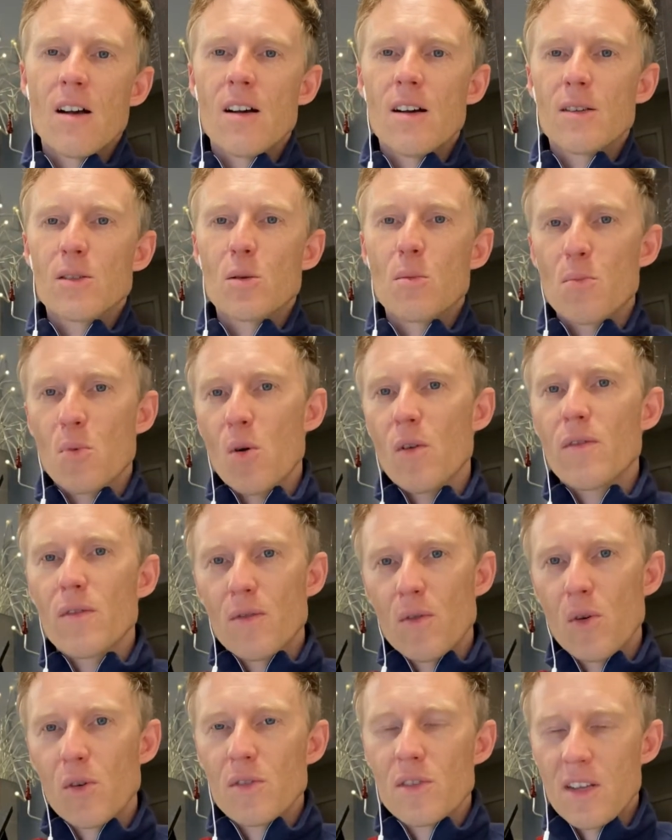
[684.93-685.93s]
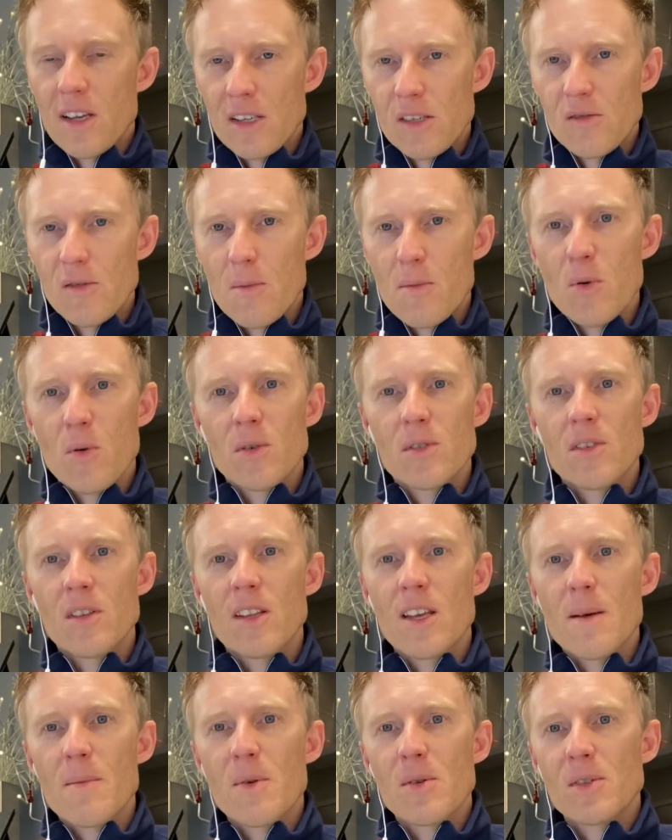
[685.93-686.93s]
So both of those things are important. The
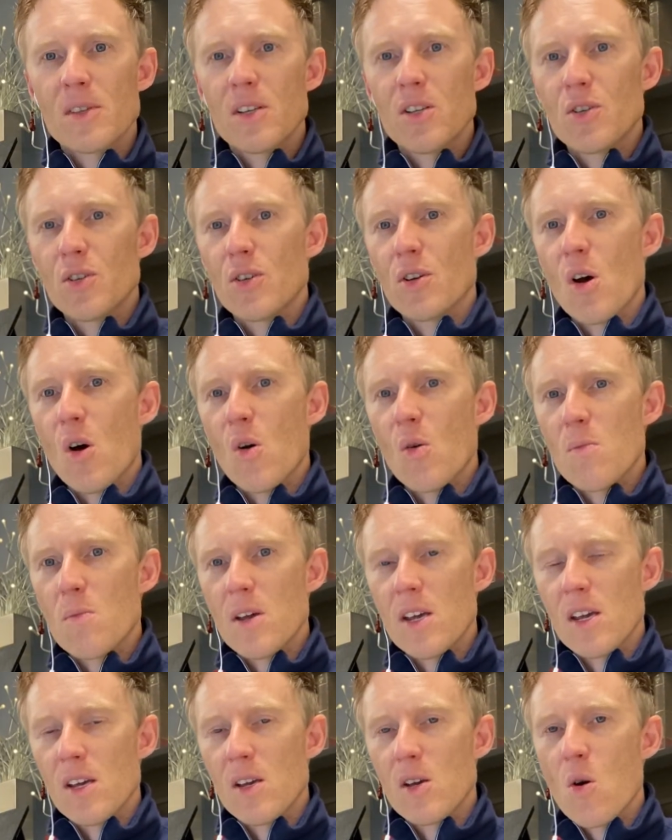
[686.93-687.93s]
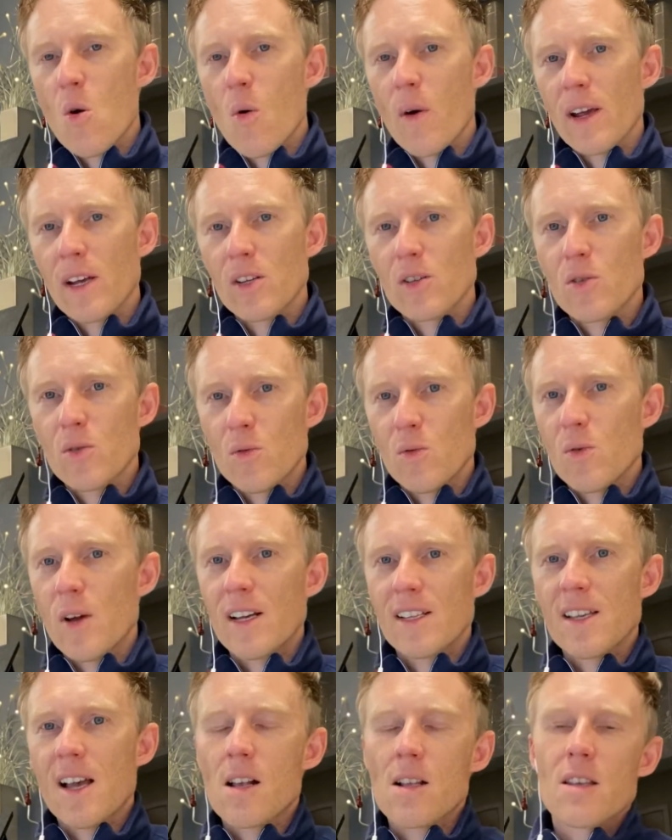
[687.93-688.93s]
MLCs should all be going to
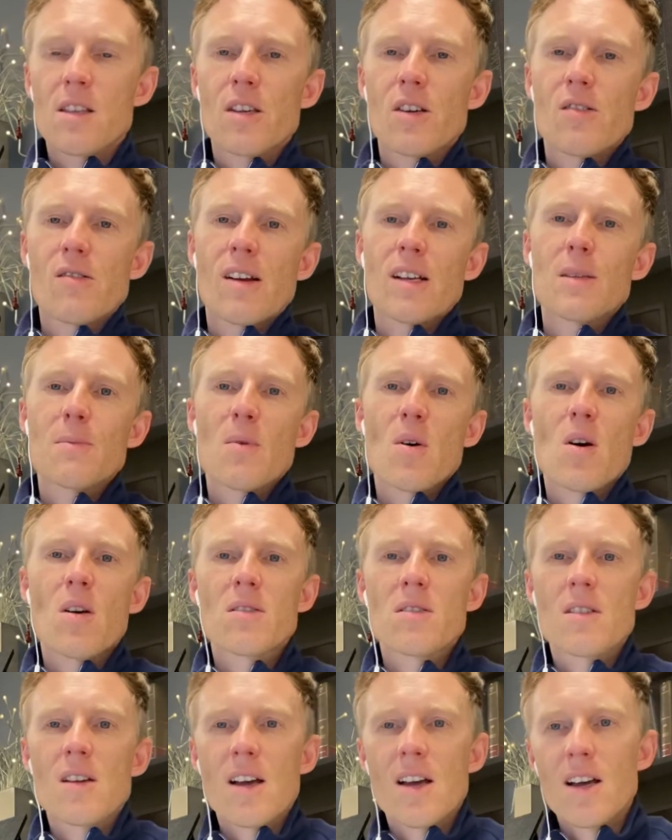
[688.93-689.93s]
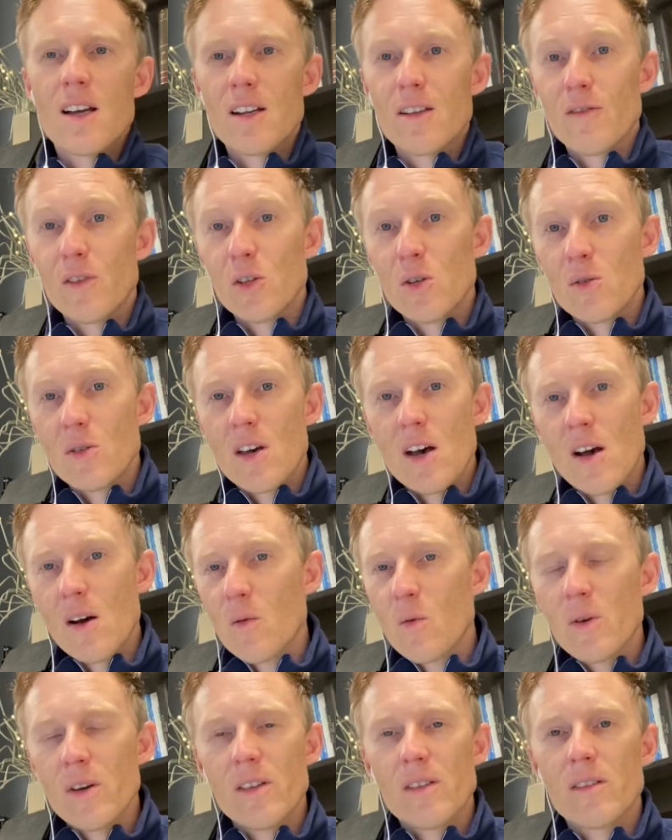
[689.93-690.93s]
exactly the correct spot. And if you do that
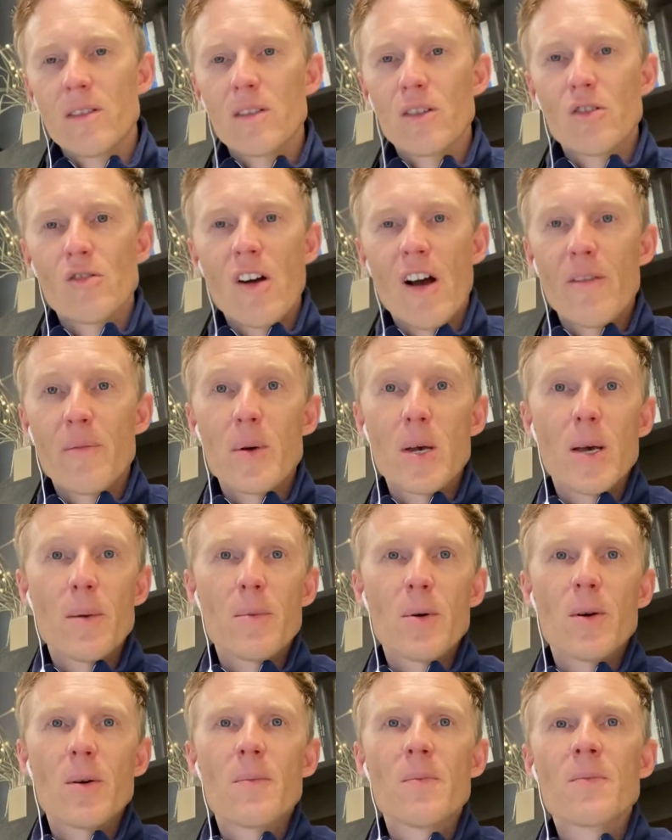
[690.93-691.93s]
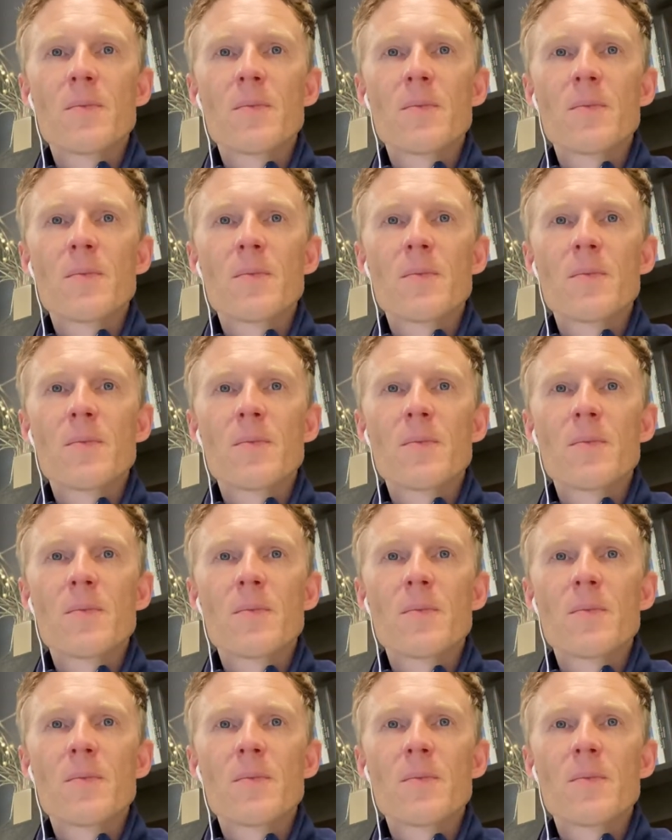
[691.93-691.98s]
with graph paper,